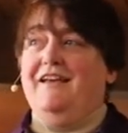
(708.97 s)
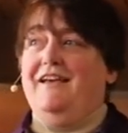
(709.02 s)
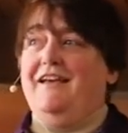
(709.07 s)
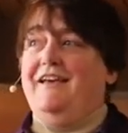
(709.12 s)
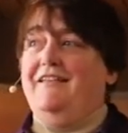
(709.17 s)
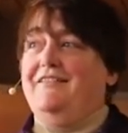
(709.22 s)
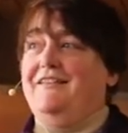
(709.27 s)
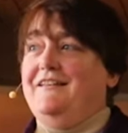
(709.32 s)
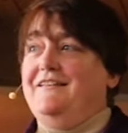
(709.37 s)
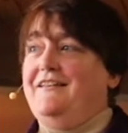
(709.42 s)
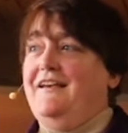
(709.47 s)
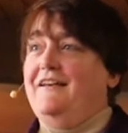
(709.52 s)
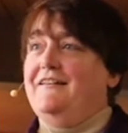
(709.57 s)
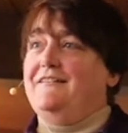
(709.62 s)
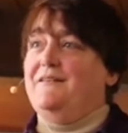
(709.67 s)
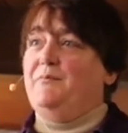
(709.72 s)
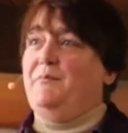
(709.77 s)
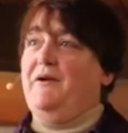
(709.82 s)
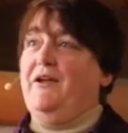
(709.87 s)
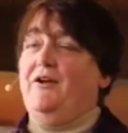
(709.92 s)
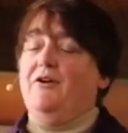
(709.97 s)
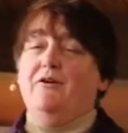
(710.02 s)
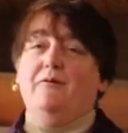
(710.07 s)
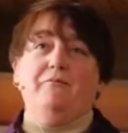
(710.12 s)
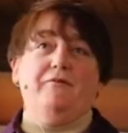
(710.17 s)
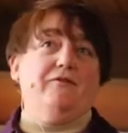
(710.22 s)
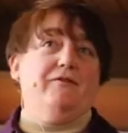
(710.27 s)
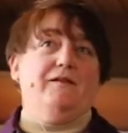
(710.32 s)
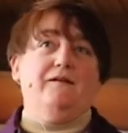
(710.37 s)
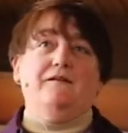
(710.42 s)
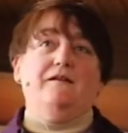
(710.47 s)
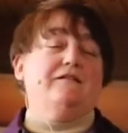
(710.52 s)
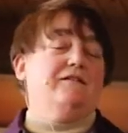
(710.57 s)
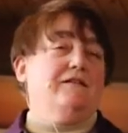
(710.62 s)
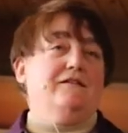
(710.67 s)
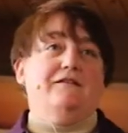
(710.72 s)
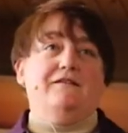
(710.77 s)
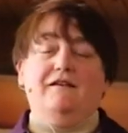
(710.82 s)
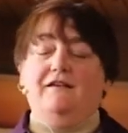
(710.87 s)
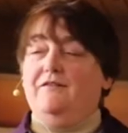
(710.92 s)
and then tells a parable that
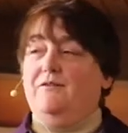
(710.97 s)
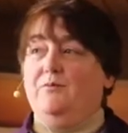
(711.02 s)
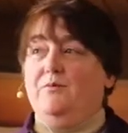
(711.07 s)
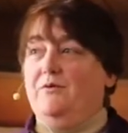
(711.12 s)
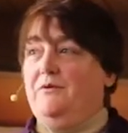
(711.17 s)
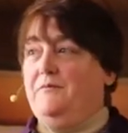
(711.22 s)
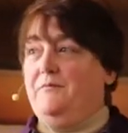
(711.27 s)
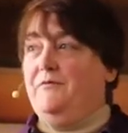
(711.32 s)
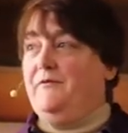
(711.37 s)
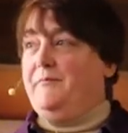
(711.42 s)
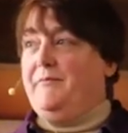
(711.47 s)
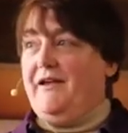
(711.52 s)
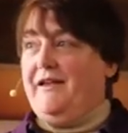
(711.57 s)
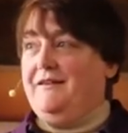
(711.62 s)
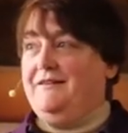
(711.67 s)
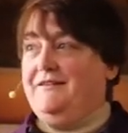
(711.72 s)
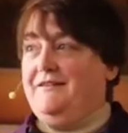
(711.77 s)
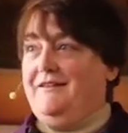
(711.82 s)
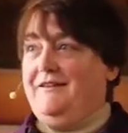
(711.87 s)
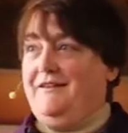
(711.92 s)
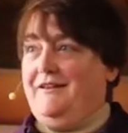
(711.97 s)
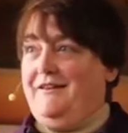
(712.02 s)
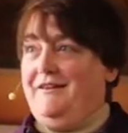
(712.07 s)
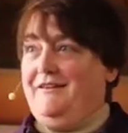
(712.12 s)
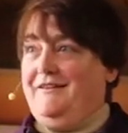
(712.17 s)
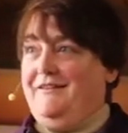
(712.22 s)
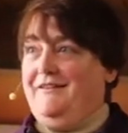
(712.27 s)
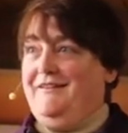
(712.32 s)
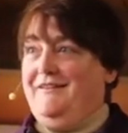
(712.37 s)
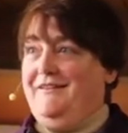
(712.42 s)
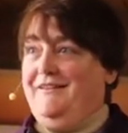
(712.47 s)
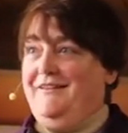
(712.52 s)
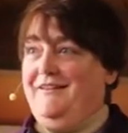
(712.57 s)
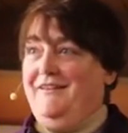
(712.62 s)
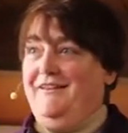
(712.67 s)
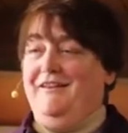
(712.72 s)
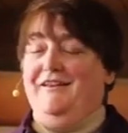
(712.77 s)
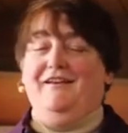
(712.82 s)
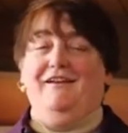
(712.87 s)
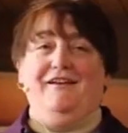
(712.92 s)
doesn't say the word repent in it.
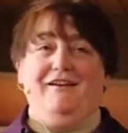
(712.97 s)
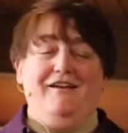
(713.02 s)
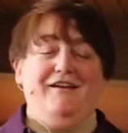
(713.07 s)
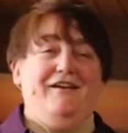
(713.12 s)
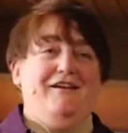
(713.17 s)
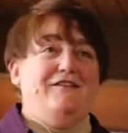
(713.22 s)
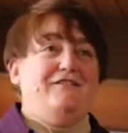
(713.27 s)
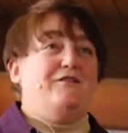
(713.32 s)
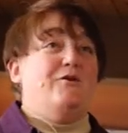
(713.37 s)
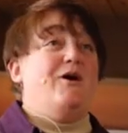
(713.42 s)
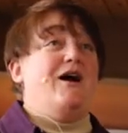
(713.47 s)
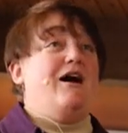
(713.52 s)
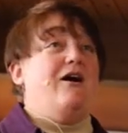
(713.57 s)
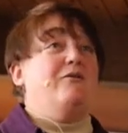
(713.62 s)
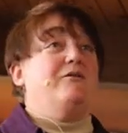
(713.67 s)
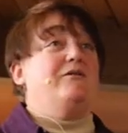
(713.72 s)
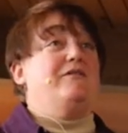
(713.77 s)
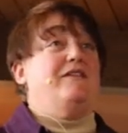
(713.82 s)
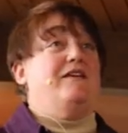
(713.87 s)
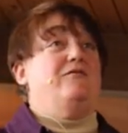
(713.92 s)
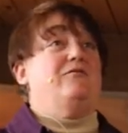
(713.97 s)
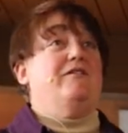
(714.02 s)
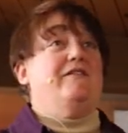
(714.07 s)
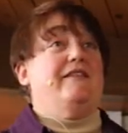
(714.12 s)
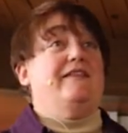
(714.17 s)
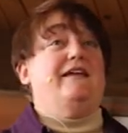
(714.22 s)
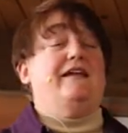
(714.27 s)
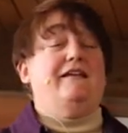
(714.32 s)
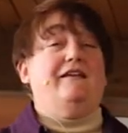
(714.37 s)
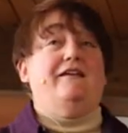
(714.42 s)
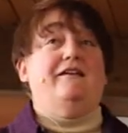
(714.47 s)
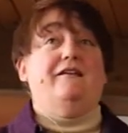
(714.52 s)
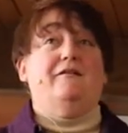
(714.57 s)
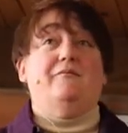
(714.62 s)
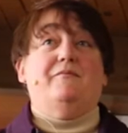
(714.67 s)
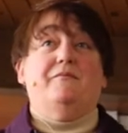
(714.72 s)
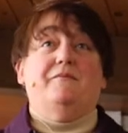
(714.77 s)
So how are they related?